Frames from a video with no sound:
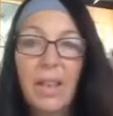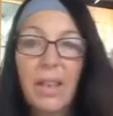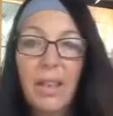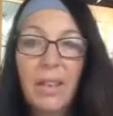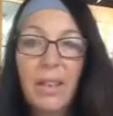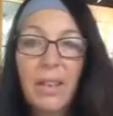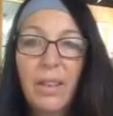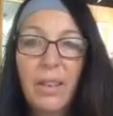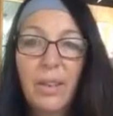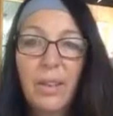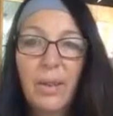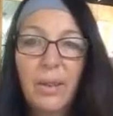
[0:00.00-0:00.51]

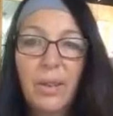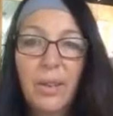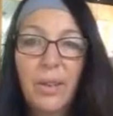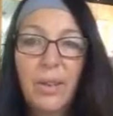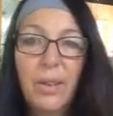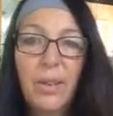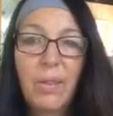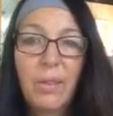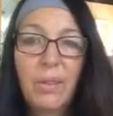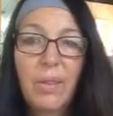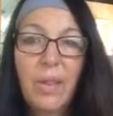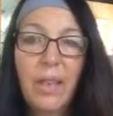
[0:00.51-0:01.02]
on the
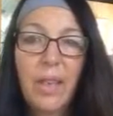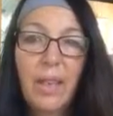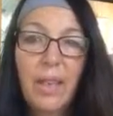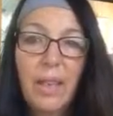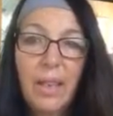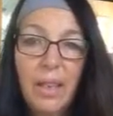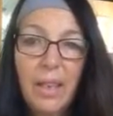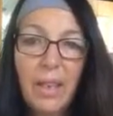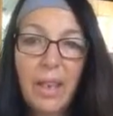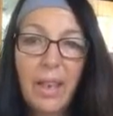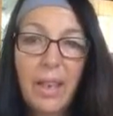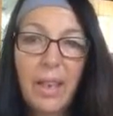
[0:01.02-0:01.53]
ocean over in
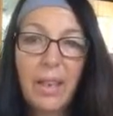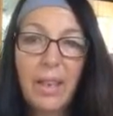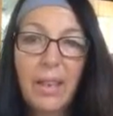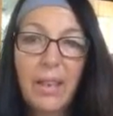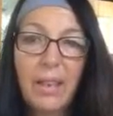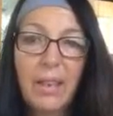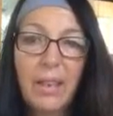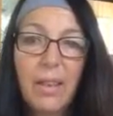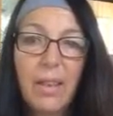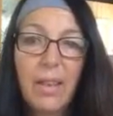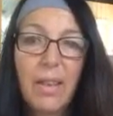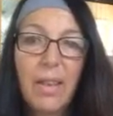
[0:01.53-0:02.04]
Kihei,
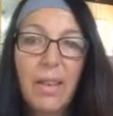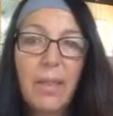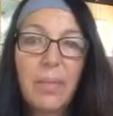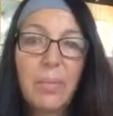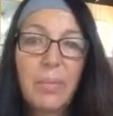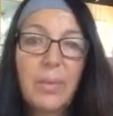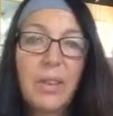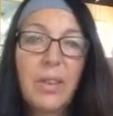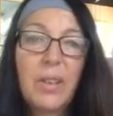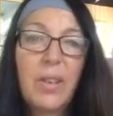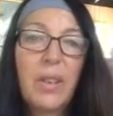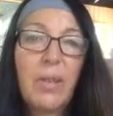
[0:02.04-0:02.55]

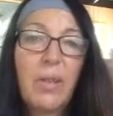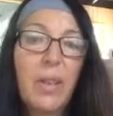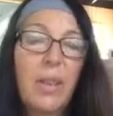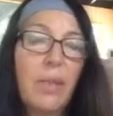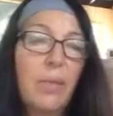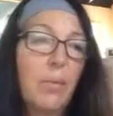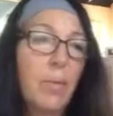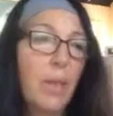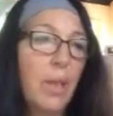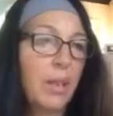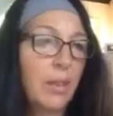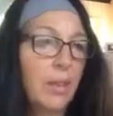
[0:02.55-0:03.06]
so
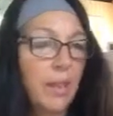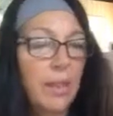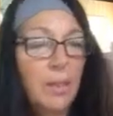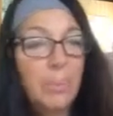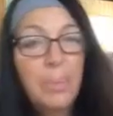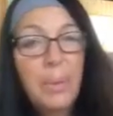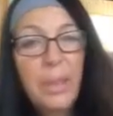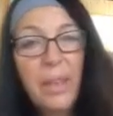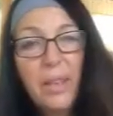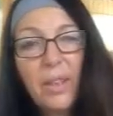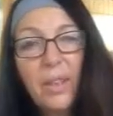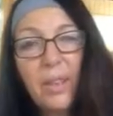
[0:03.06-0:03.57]
I walked on the
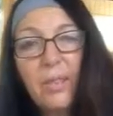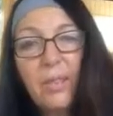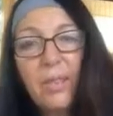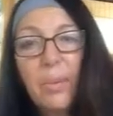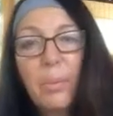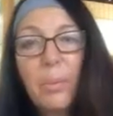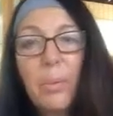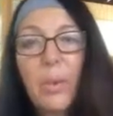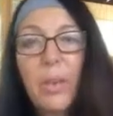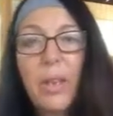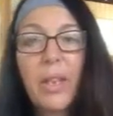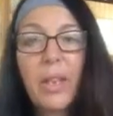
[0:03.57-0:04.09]
beach
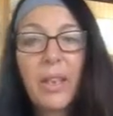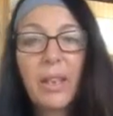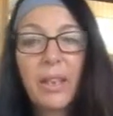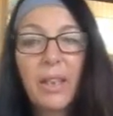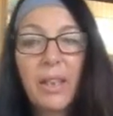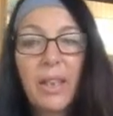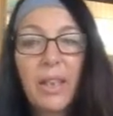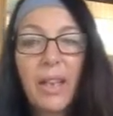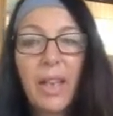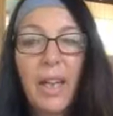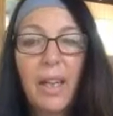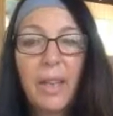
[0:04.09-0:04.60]
every morning
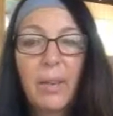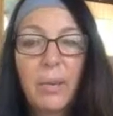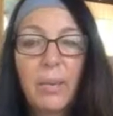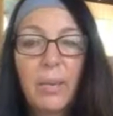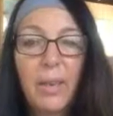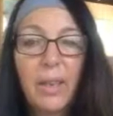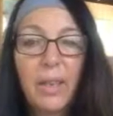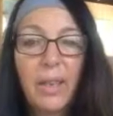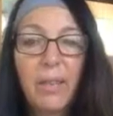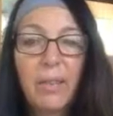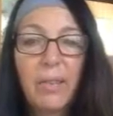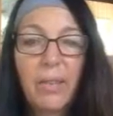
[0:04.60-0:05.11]
and had a
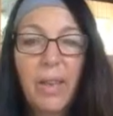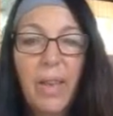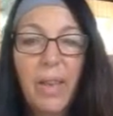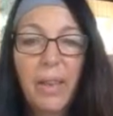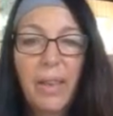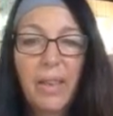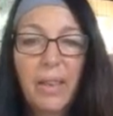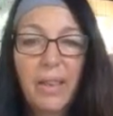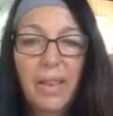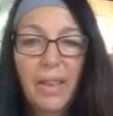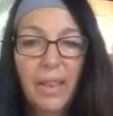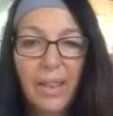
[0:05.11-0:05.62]
really
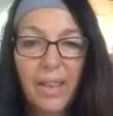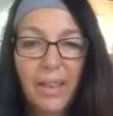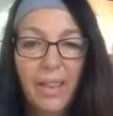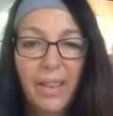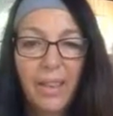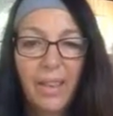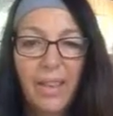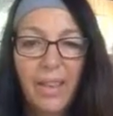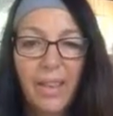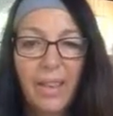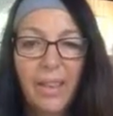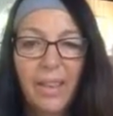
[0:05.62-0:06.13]
great,
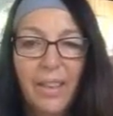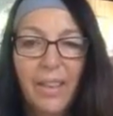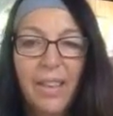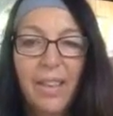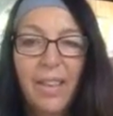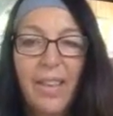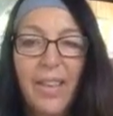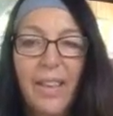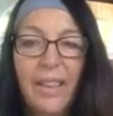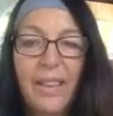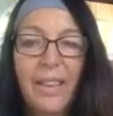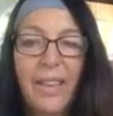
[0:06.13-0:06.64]

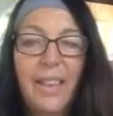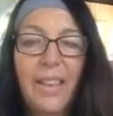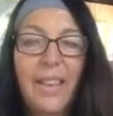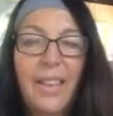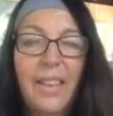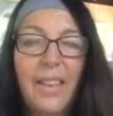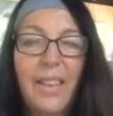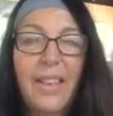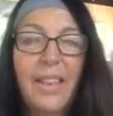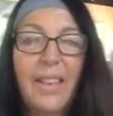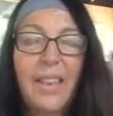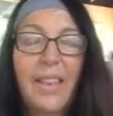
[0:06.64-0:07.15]
hi
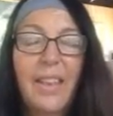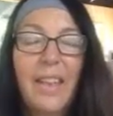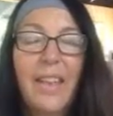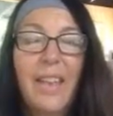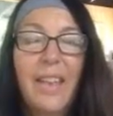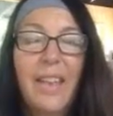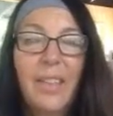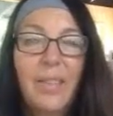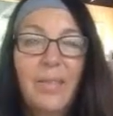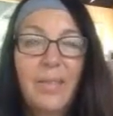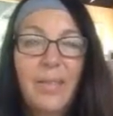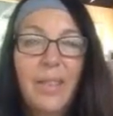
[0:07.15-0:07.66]
Linda, I
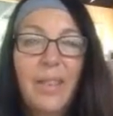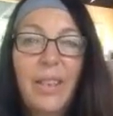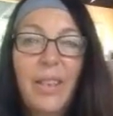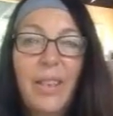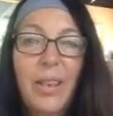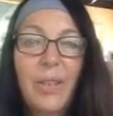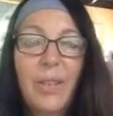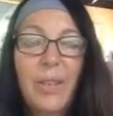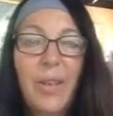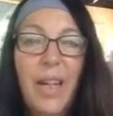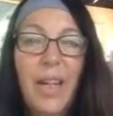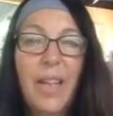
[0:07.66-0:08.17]
had a
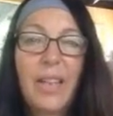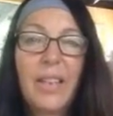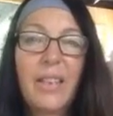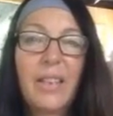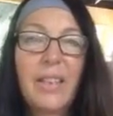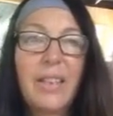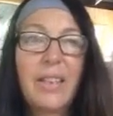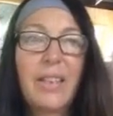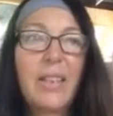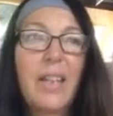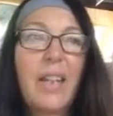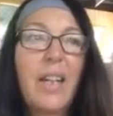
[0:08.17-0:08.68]
really
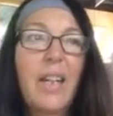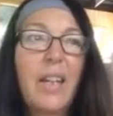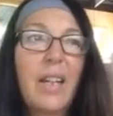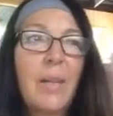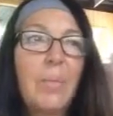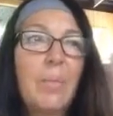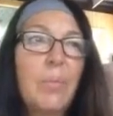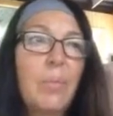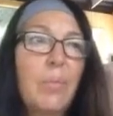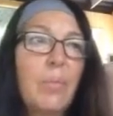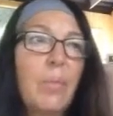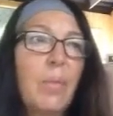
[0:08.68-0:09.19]
great
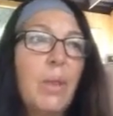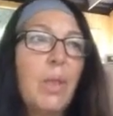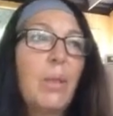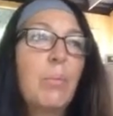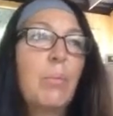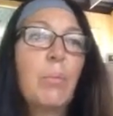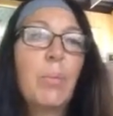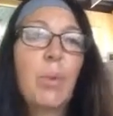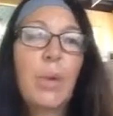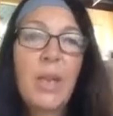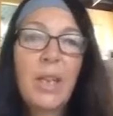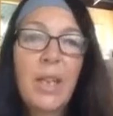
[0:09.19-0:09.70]

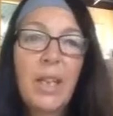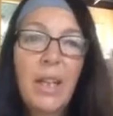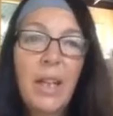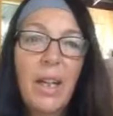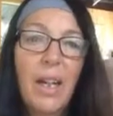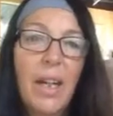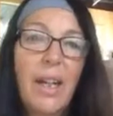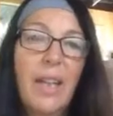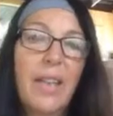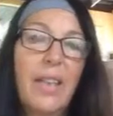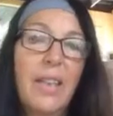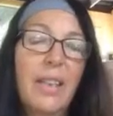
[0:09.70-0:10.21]
morning
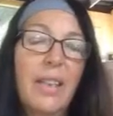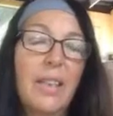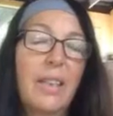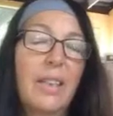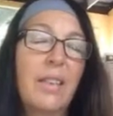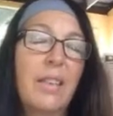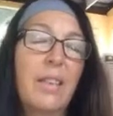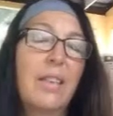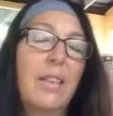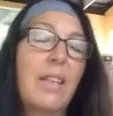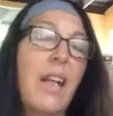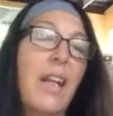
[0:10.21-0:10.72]
hike. I
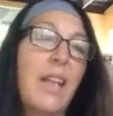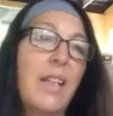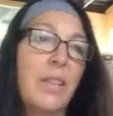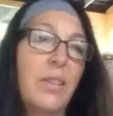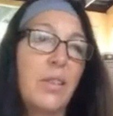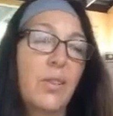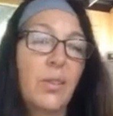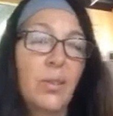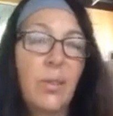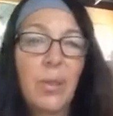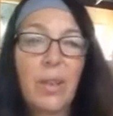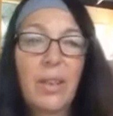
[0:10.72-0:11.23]
did a lot
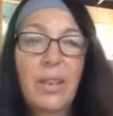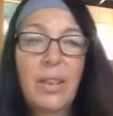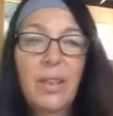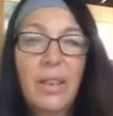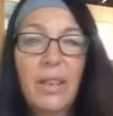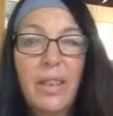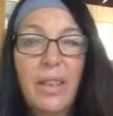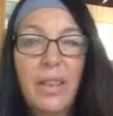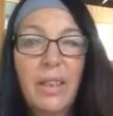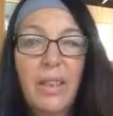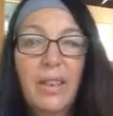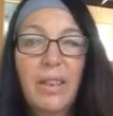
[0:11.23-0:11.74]
of
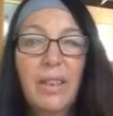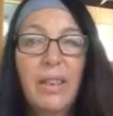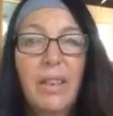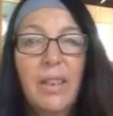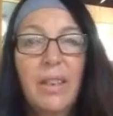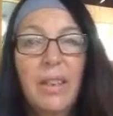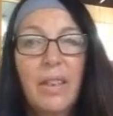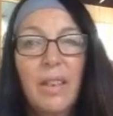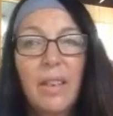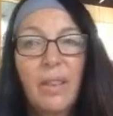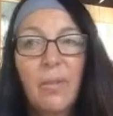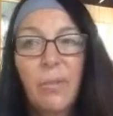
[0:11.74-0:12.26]
snorkeling,
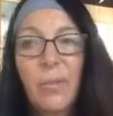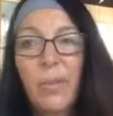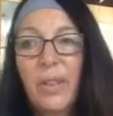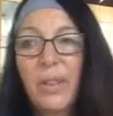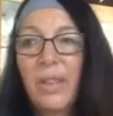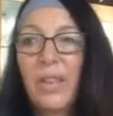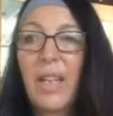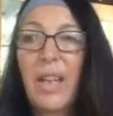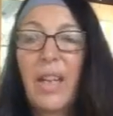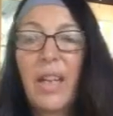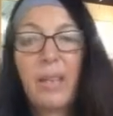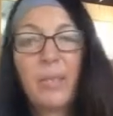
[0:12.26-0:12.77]

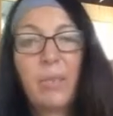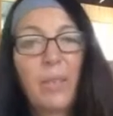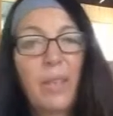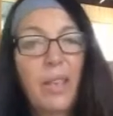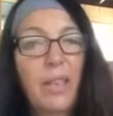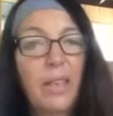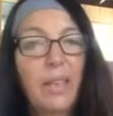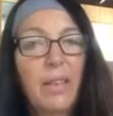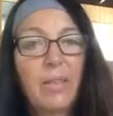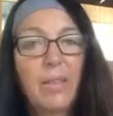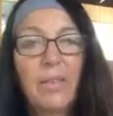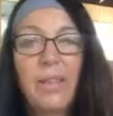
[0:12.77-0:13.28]
was down
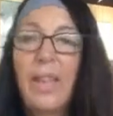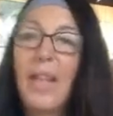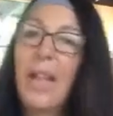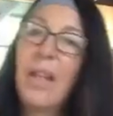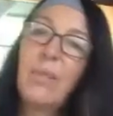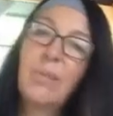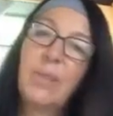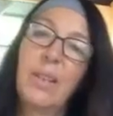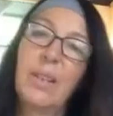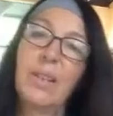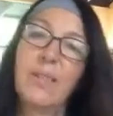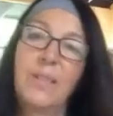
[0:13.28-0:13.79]
with the
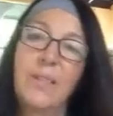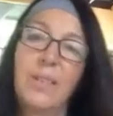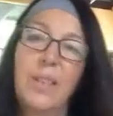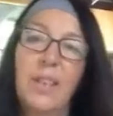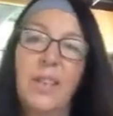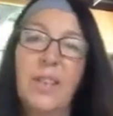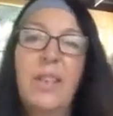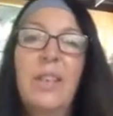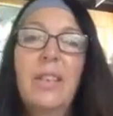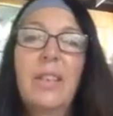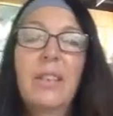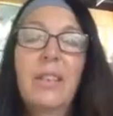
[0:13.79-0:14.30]

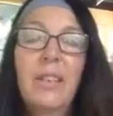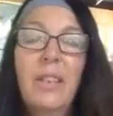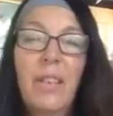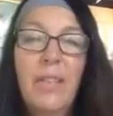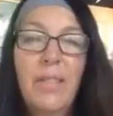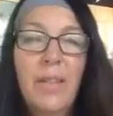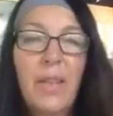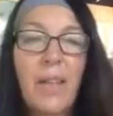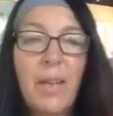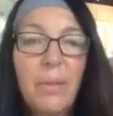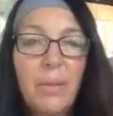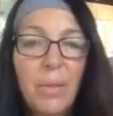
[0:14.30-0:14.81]
fishies.
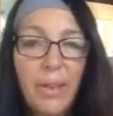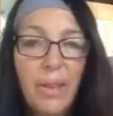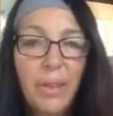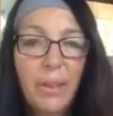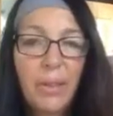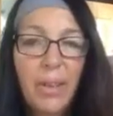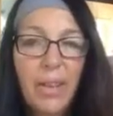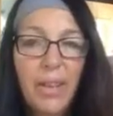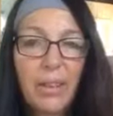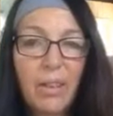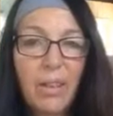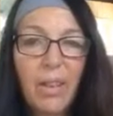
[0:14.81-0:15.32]
I've got really
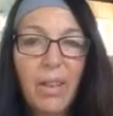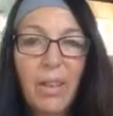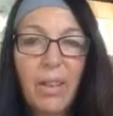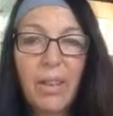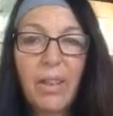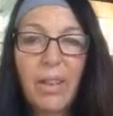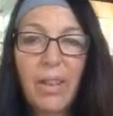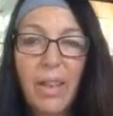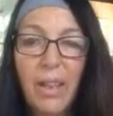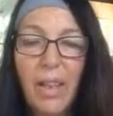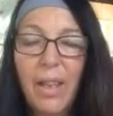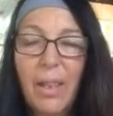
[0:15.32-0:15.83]
great
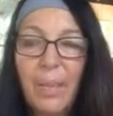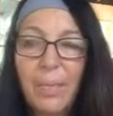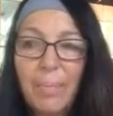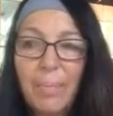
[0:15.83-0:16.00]
long